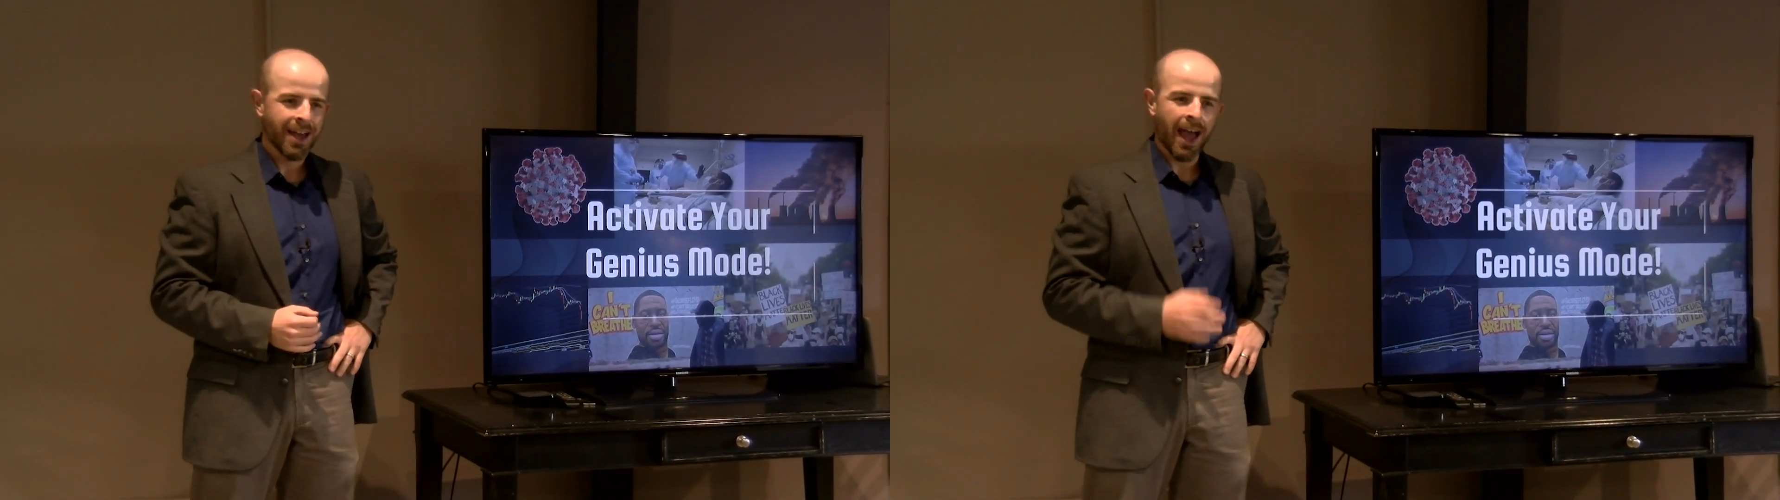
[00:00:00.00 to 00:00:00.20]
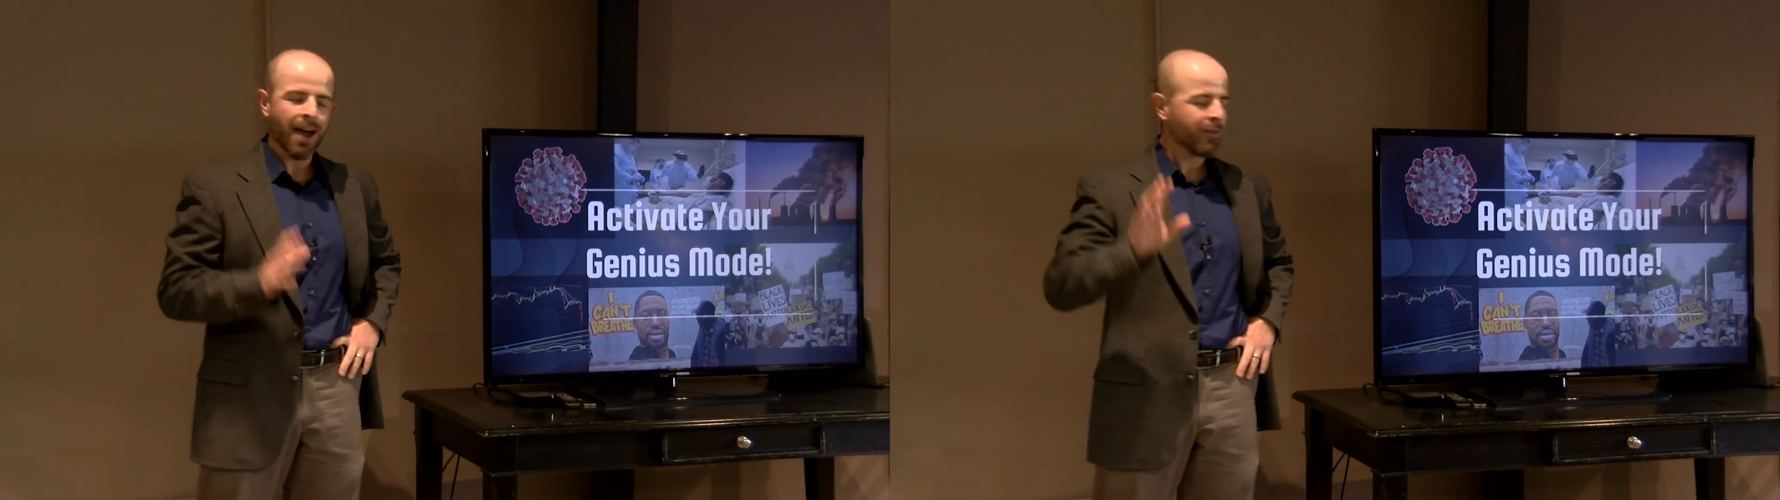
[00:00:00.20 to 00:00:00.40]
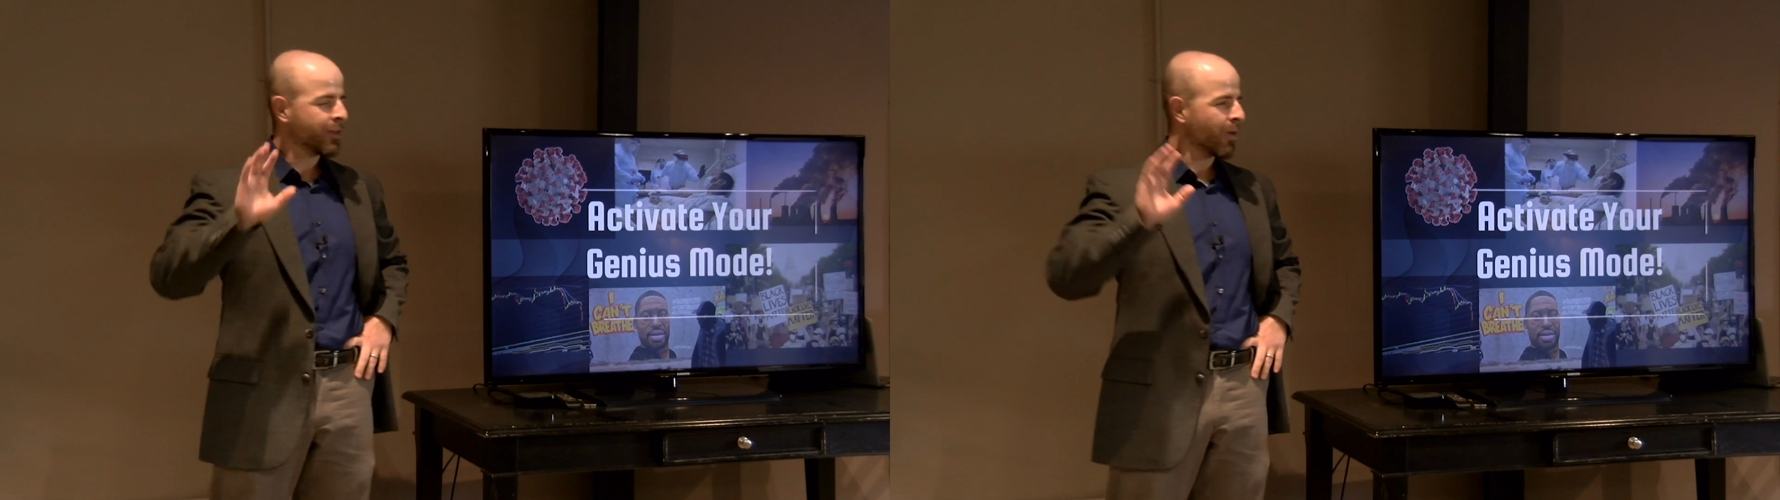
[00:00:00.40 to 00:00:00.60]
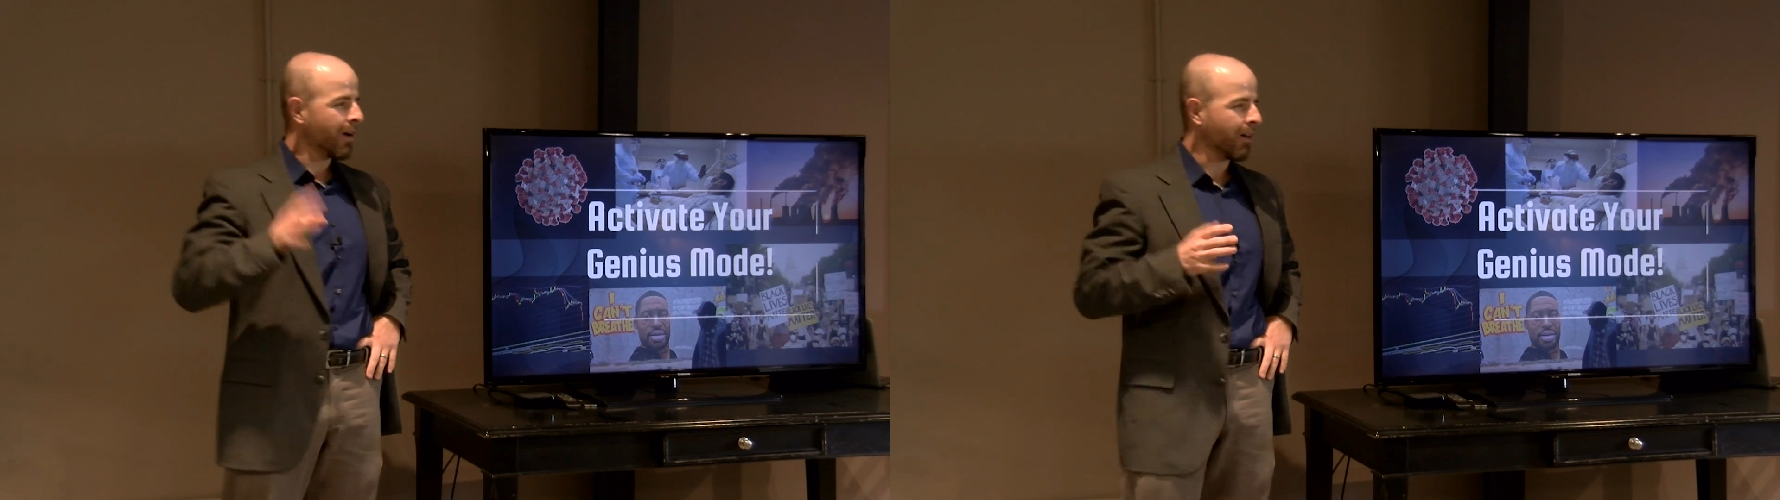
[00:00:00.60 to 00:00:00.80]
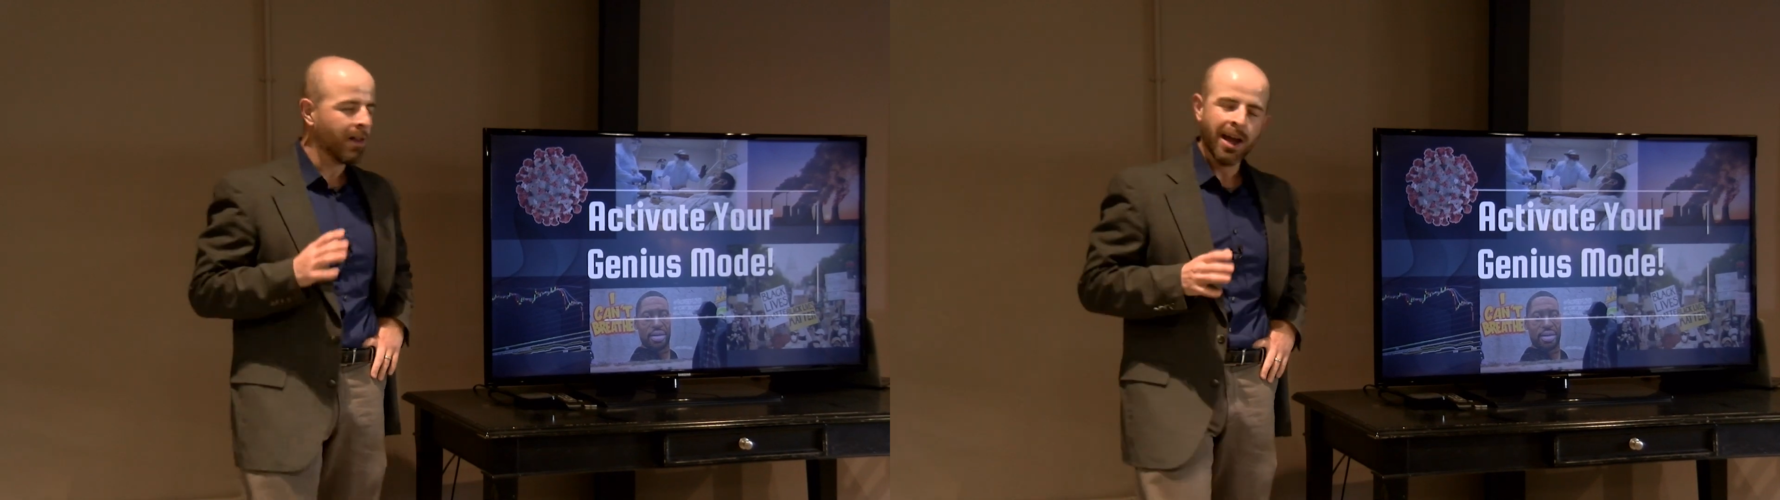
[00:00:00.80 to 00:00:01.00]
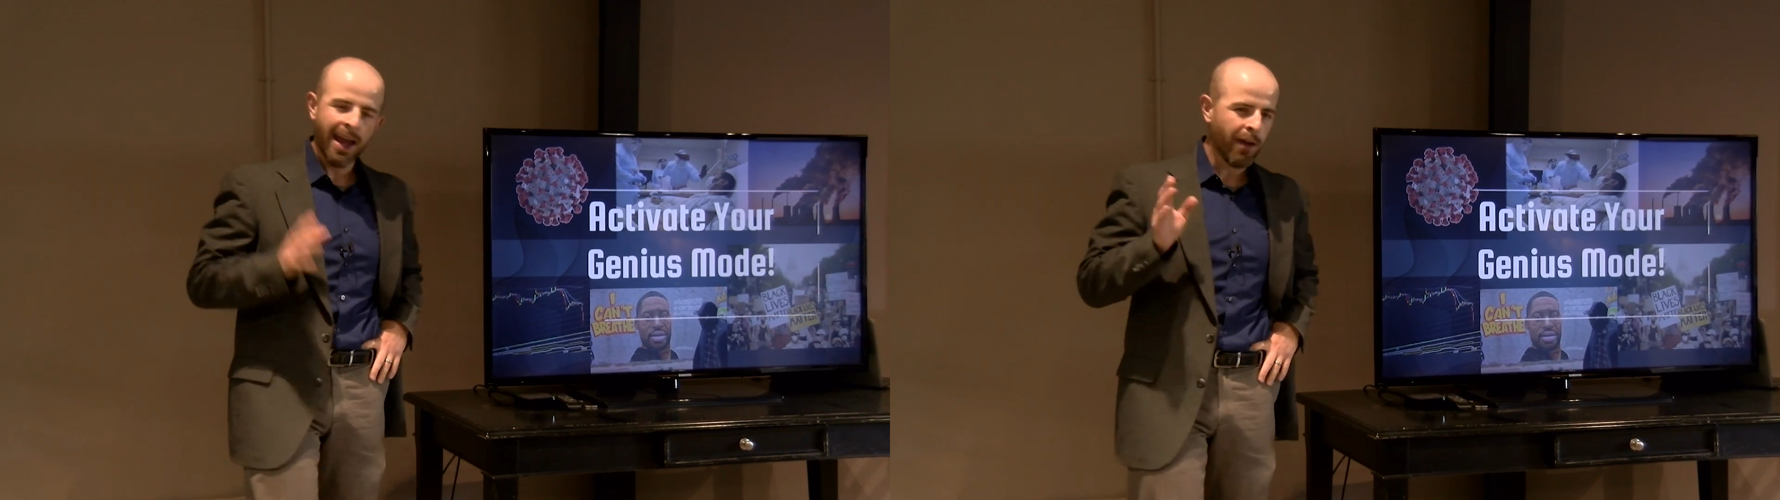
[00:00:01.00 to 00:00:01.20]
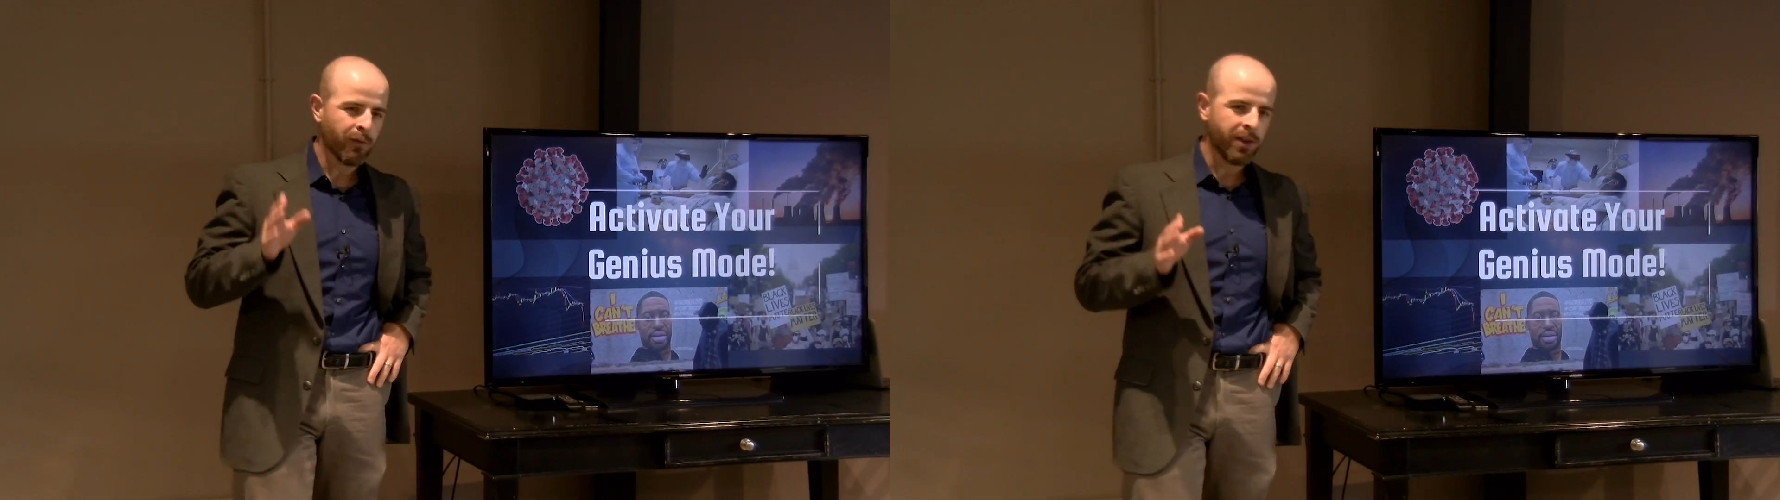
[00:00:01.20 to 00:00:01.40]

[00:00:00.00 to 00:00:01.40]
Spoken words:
After all, if